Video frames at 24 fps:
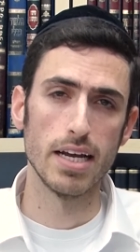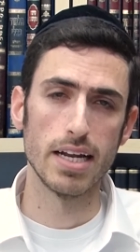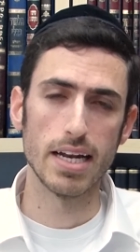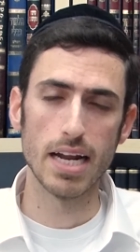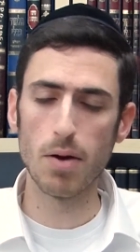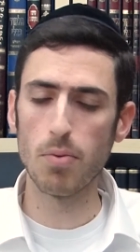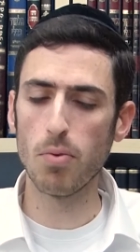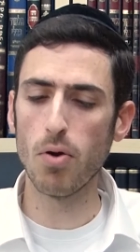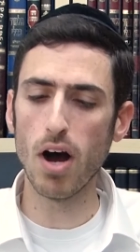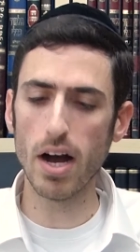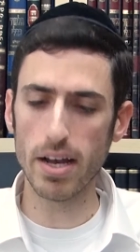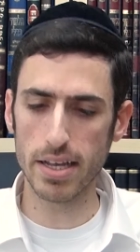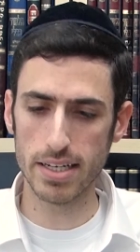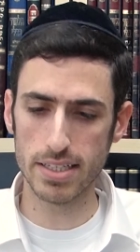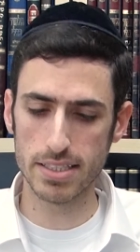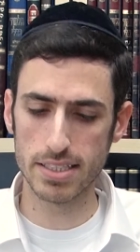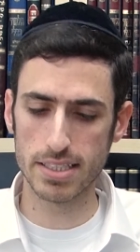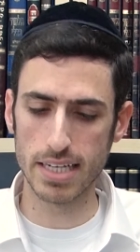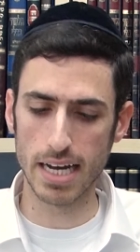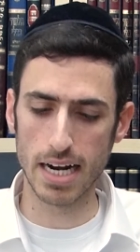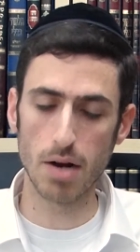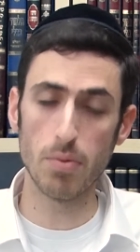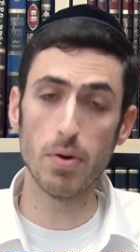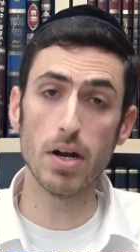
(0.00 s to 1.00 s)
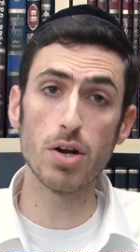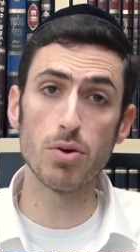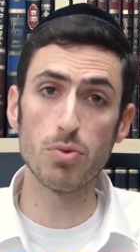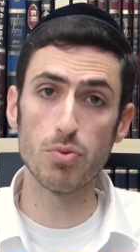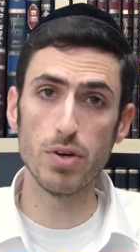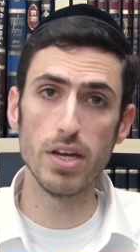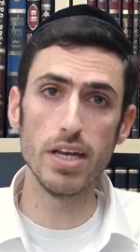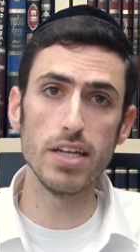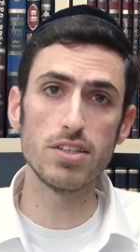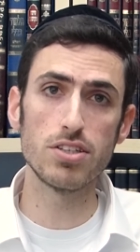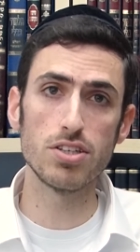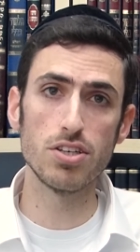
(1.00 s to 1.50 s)
Now why is that? I want to
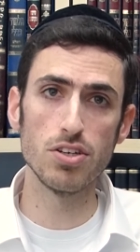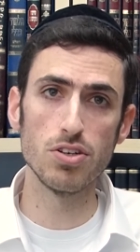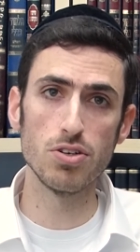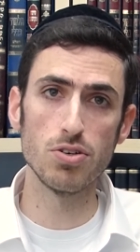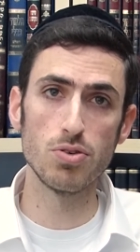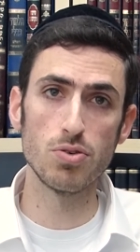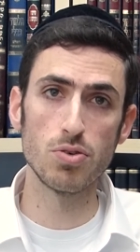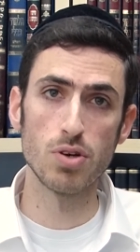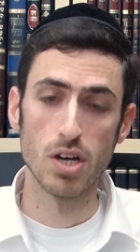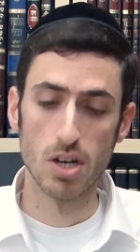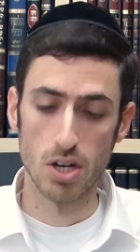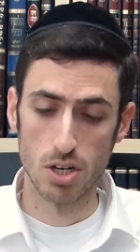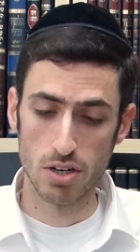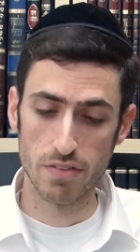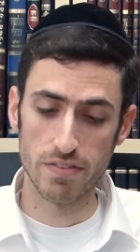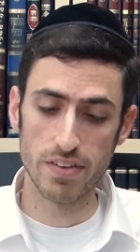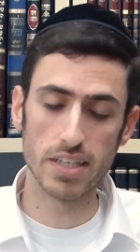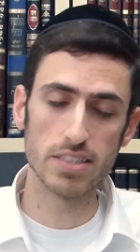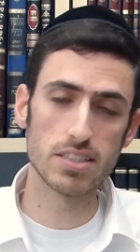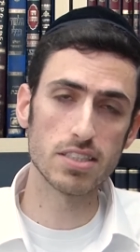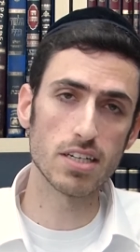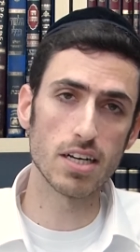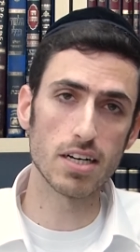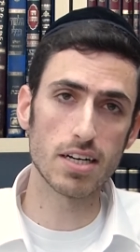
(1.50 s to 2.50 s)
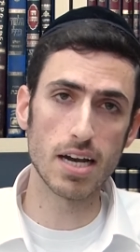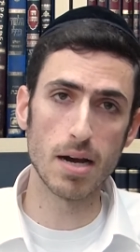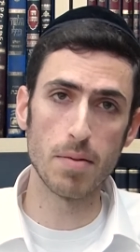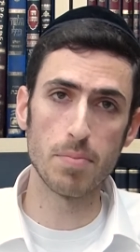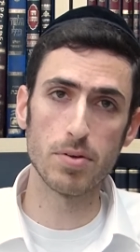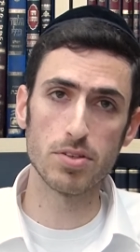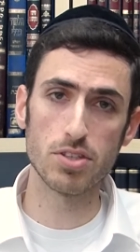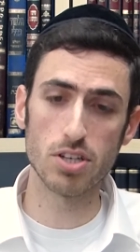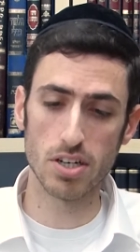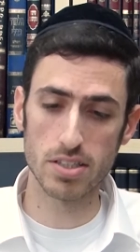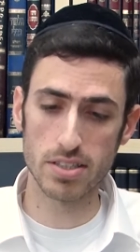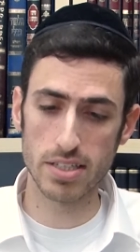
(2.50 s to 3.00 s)
read to you Rav Yitzchak
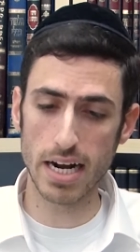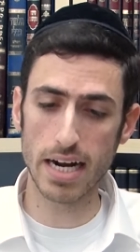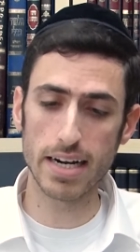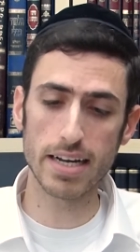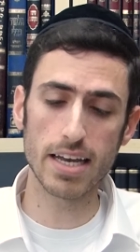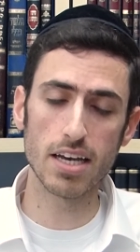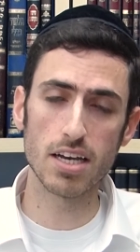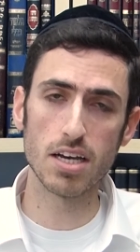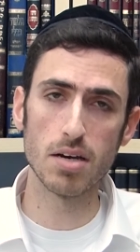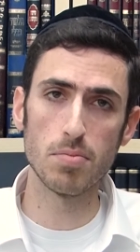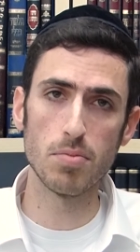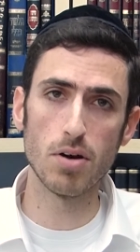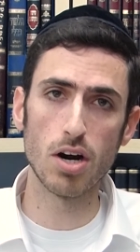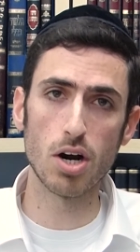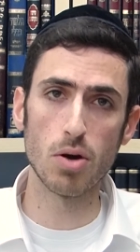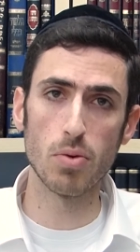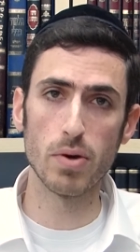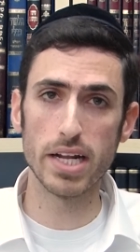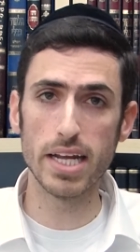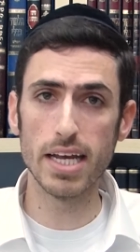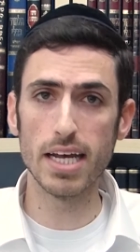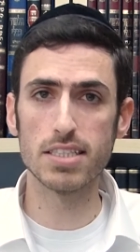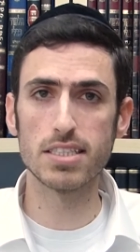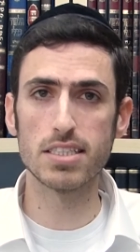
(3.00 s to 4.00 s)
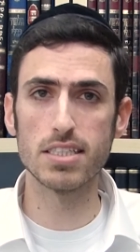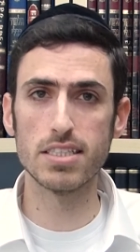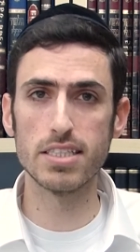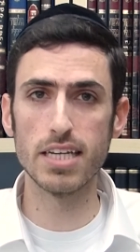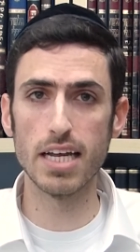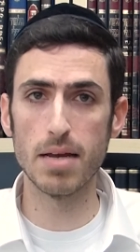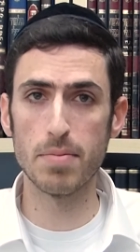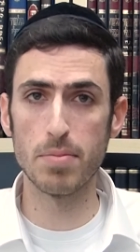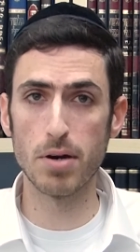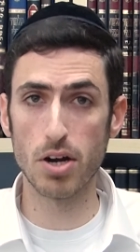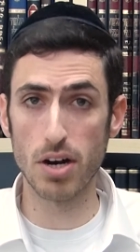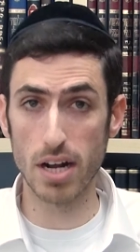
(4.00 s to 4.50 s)
Kampaton, Darkei Gemara, what he has to
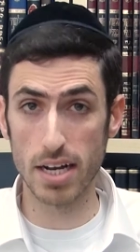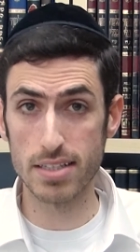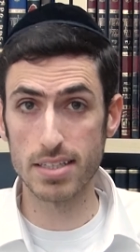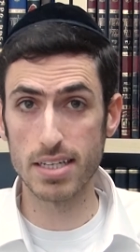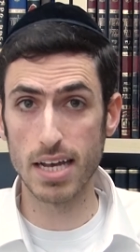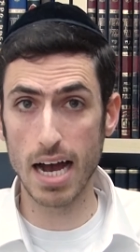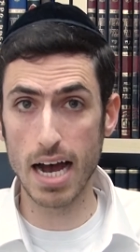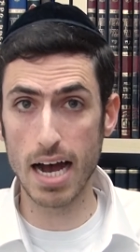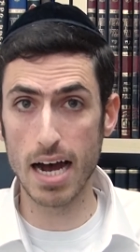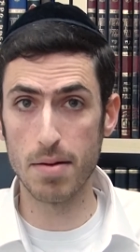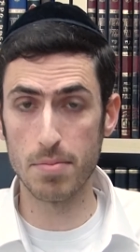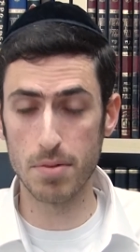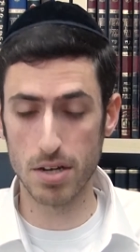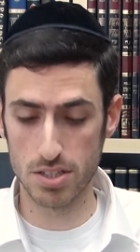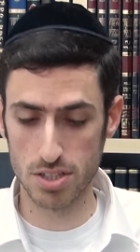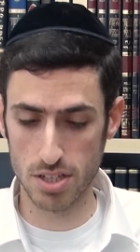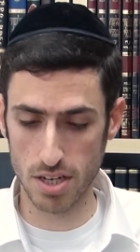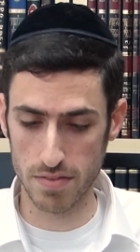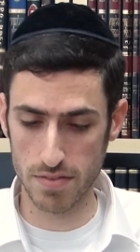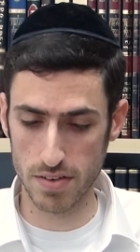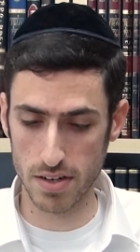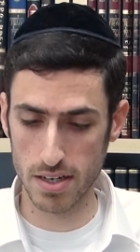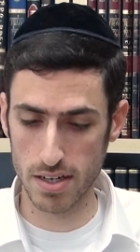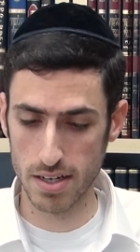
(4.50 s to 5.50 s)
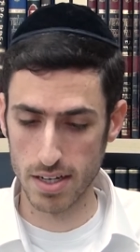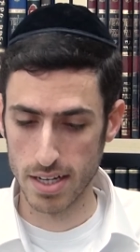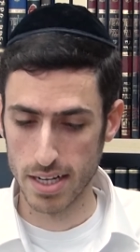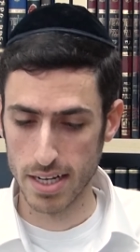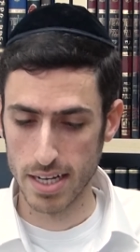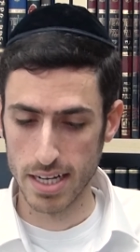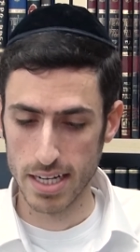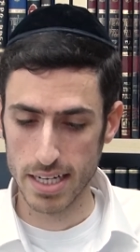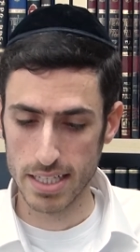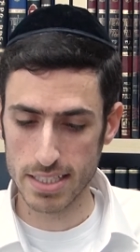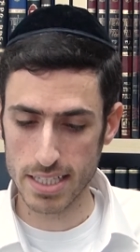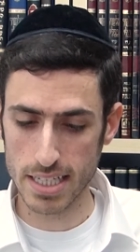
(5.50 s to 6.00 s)
say about a tam hadavar.
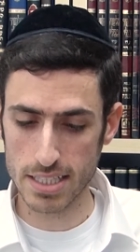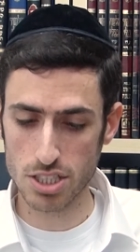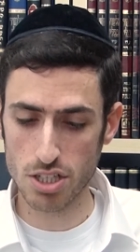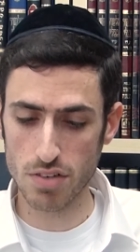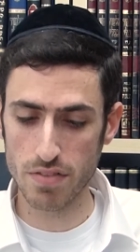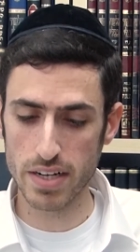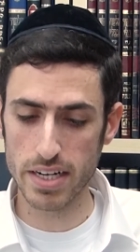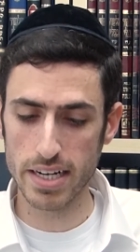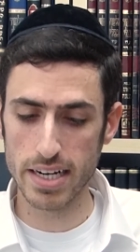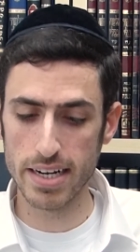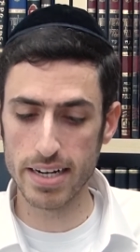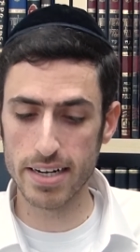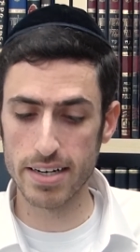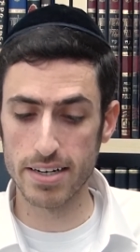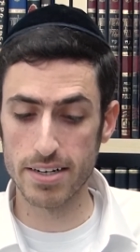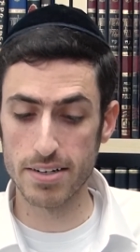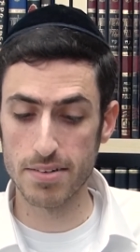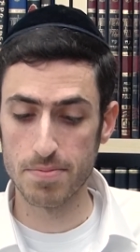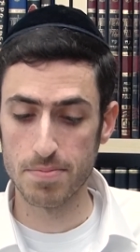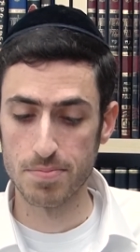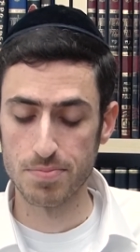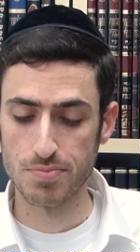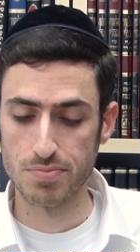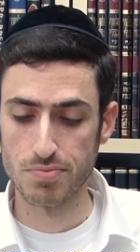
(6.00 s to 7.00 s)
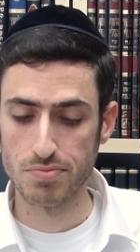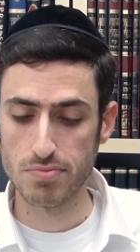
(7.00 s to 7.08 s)
He says over here,